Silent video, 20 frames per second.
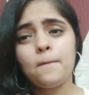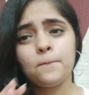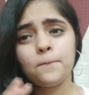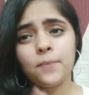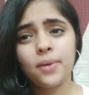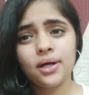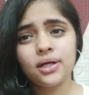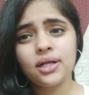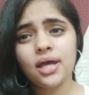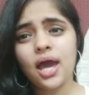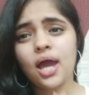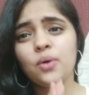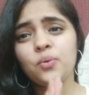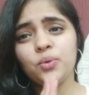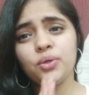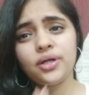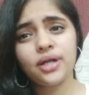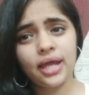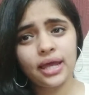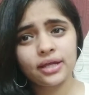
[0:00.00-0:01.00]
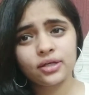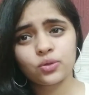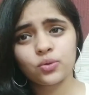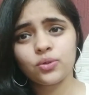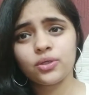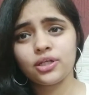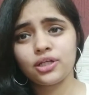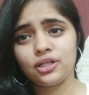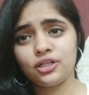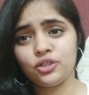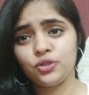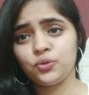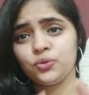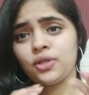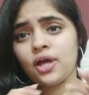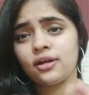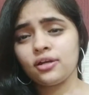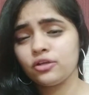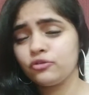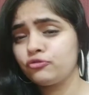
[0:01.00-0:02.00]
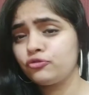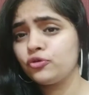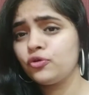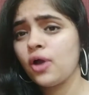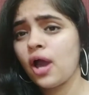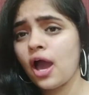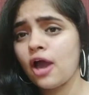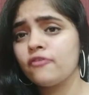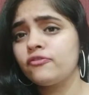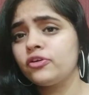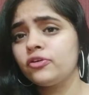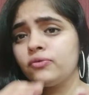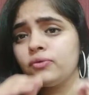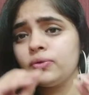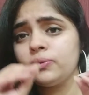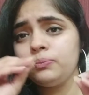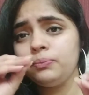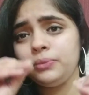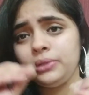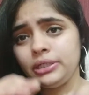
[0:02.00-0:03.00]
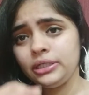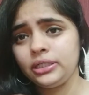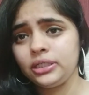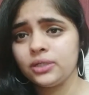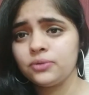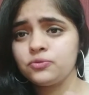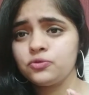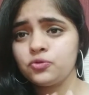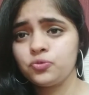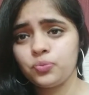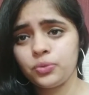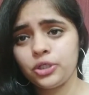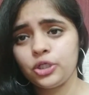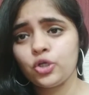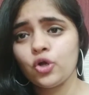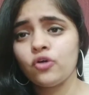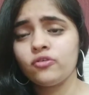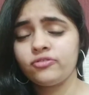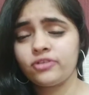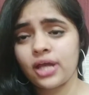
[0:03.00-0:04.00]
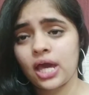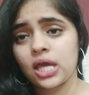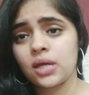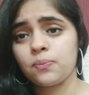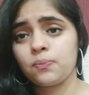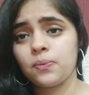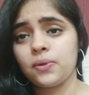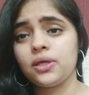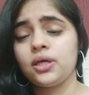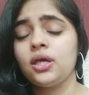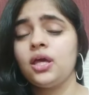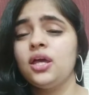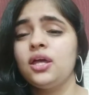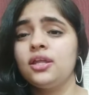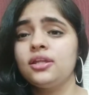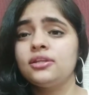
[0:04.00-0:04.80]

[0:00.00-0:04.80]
But I would like to tell you that if you have even medium speed of typing,